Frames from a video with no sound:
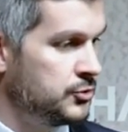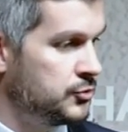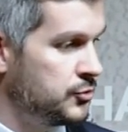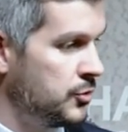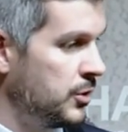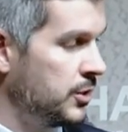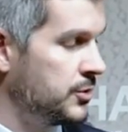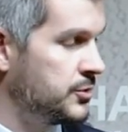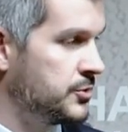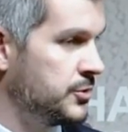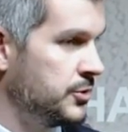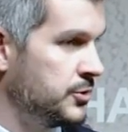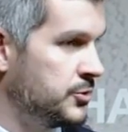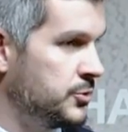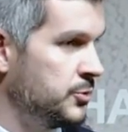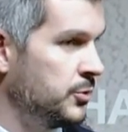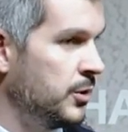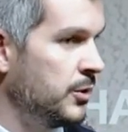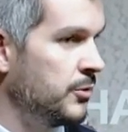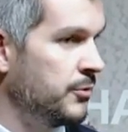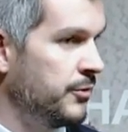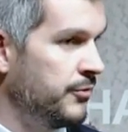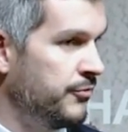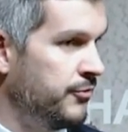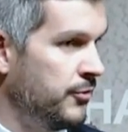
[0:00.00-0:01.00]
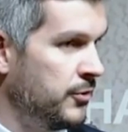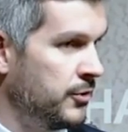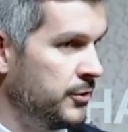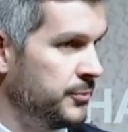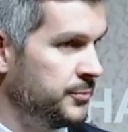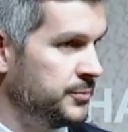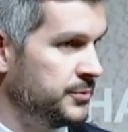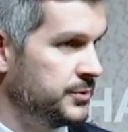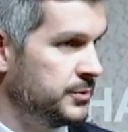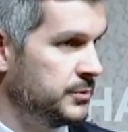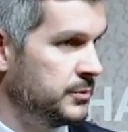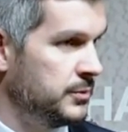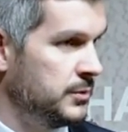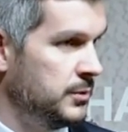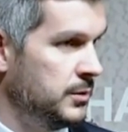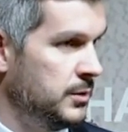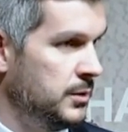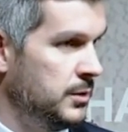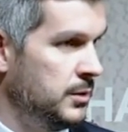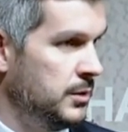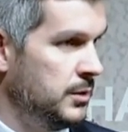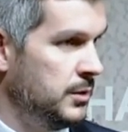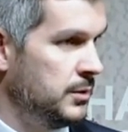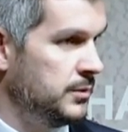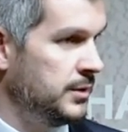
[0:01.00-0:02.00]
structure to our reforms.
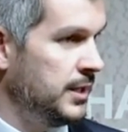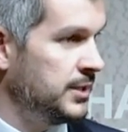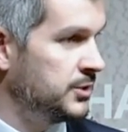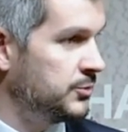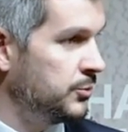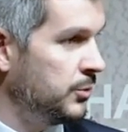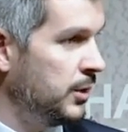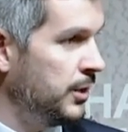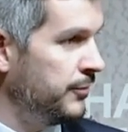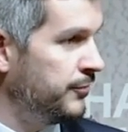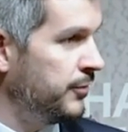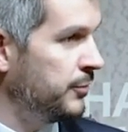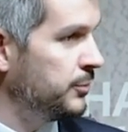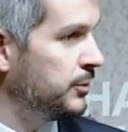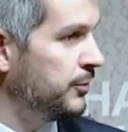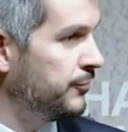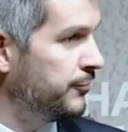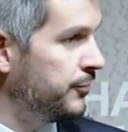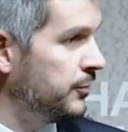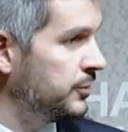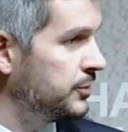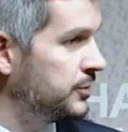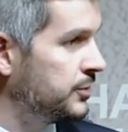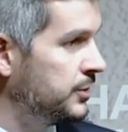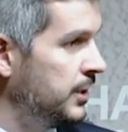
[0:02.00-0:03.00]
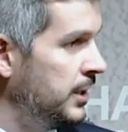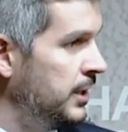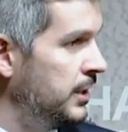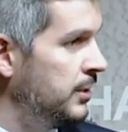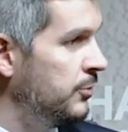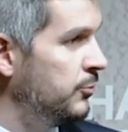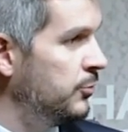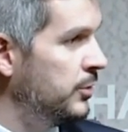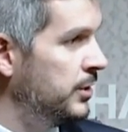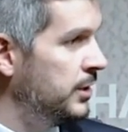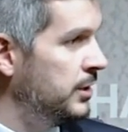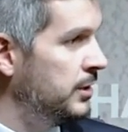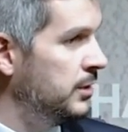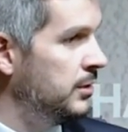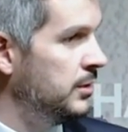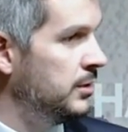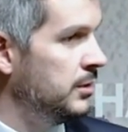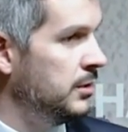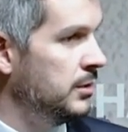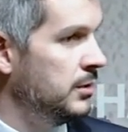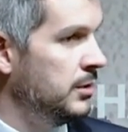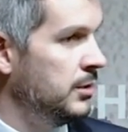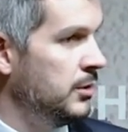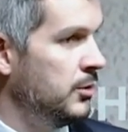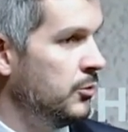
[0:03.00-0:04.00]
That's why from the first day
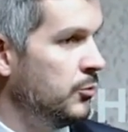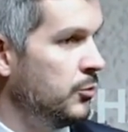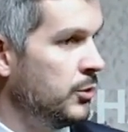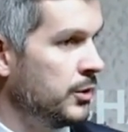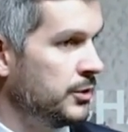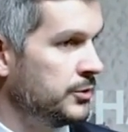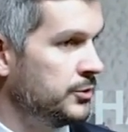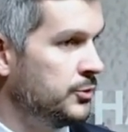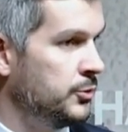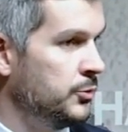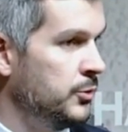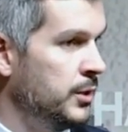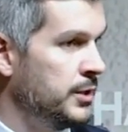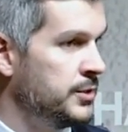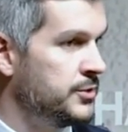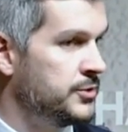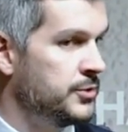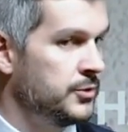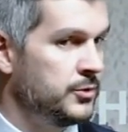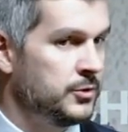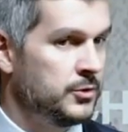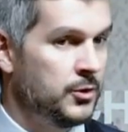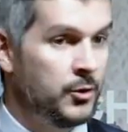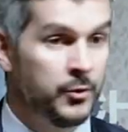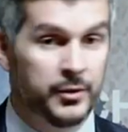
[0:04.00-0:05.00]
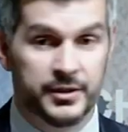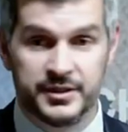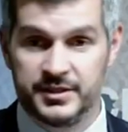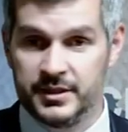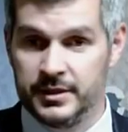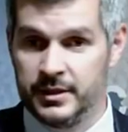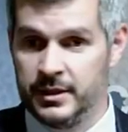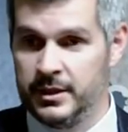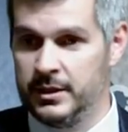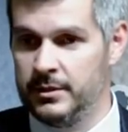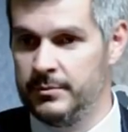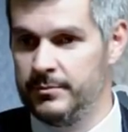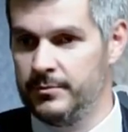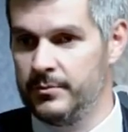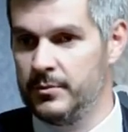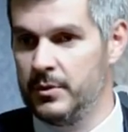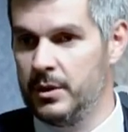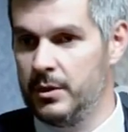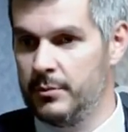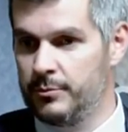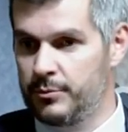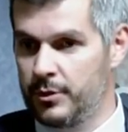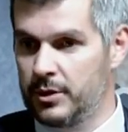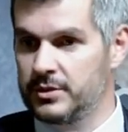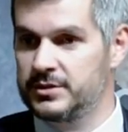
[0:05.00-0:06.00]
we worked to enter OECD,
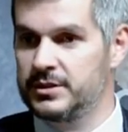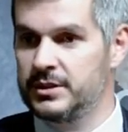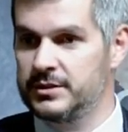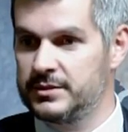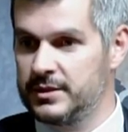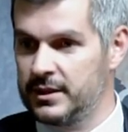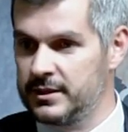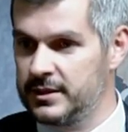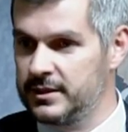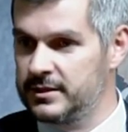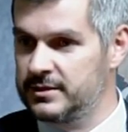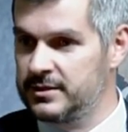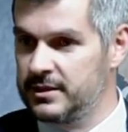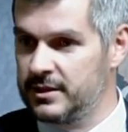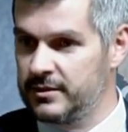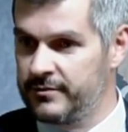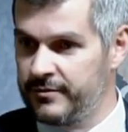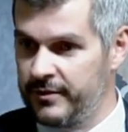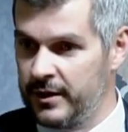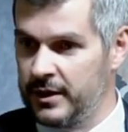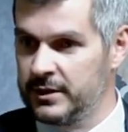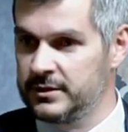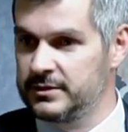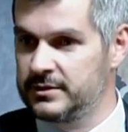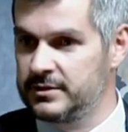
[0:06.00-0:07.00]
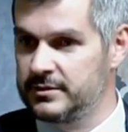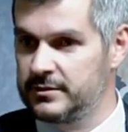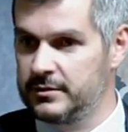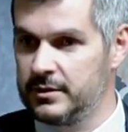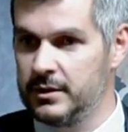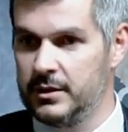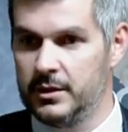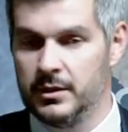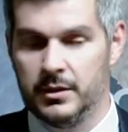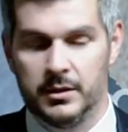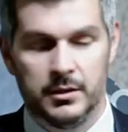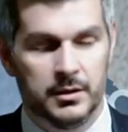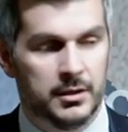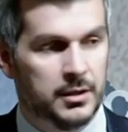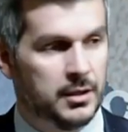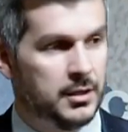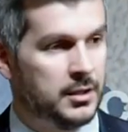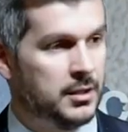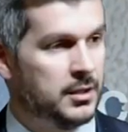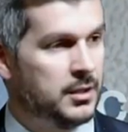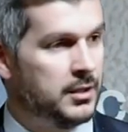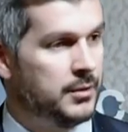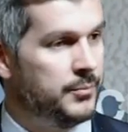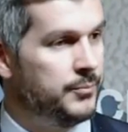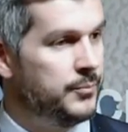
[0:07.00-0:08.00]
a process that is advanced,
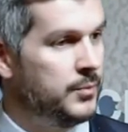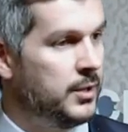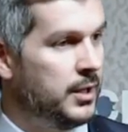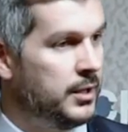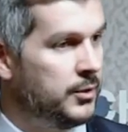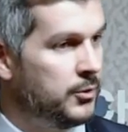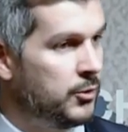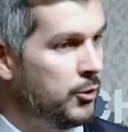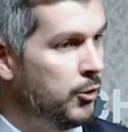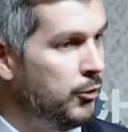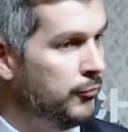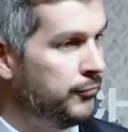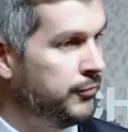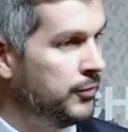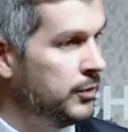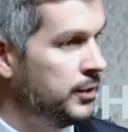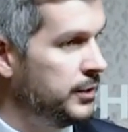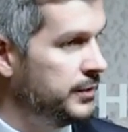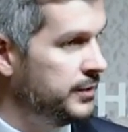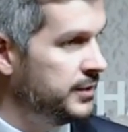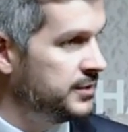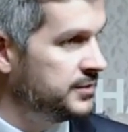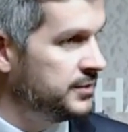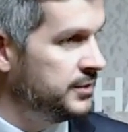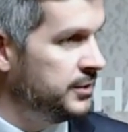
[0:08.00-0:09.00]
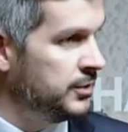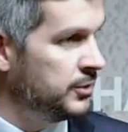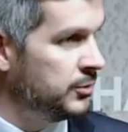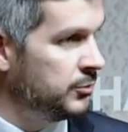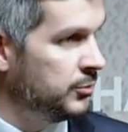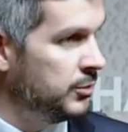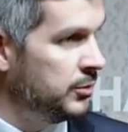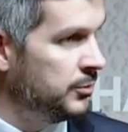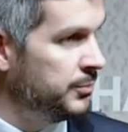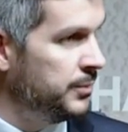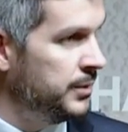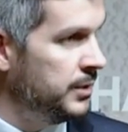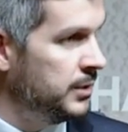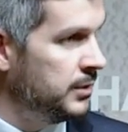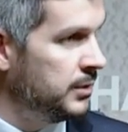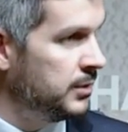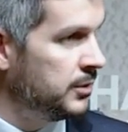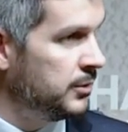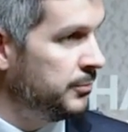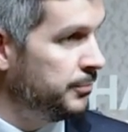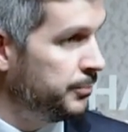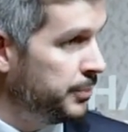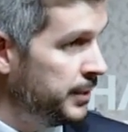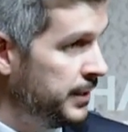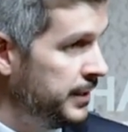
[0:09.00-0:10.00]
and hopefully this year will
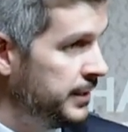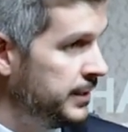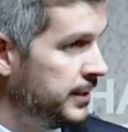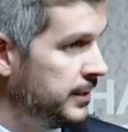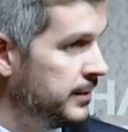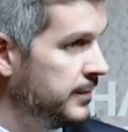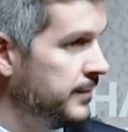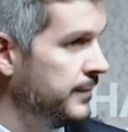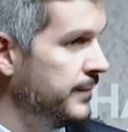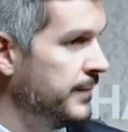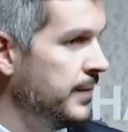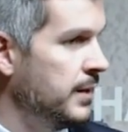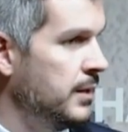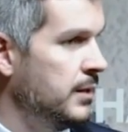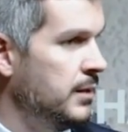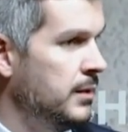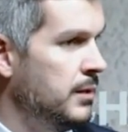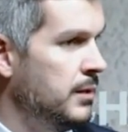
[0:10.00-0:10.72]
be completed.